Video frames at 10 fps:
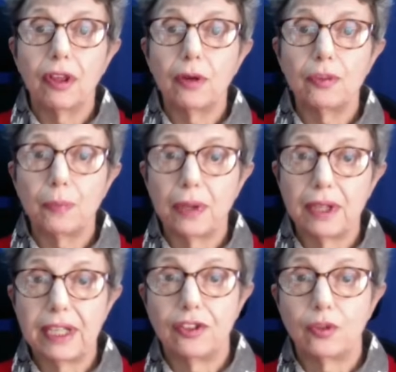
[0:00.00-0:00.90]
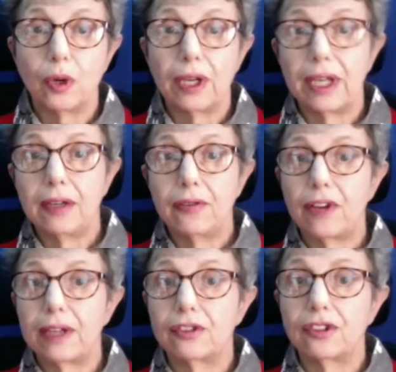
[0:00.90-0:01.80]
But those police were in
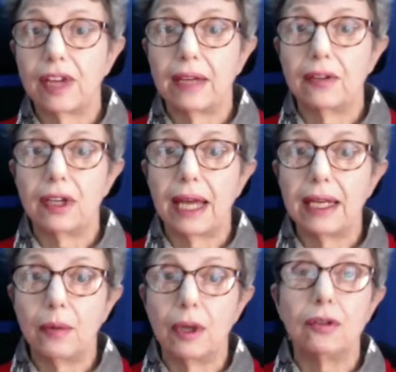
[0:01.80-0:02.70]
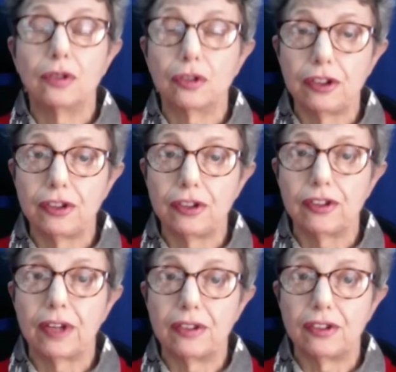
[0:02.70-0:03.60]
effect saying that anyone who
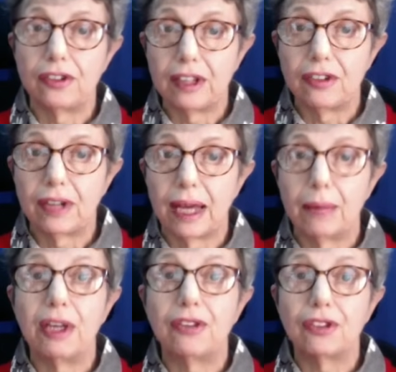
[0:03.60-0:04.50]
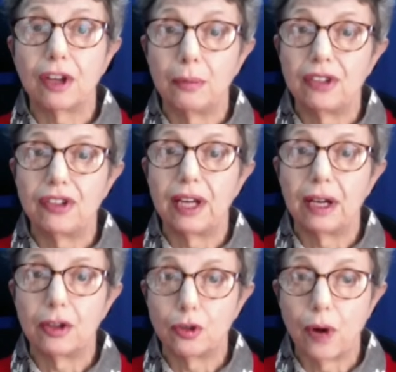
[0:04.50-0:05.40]
criticises Islam is
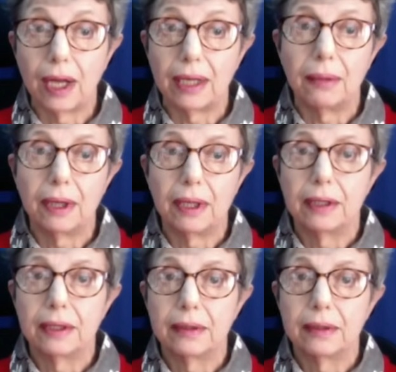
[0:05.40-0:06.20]
committing a crime.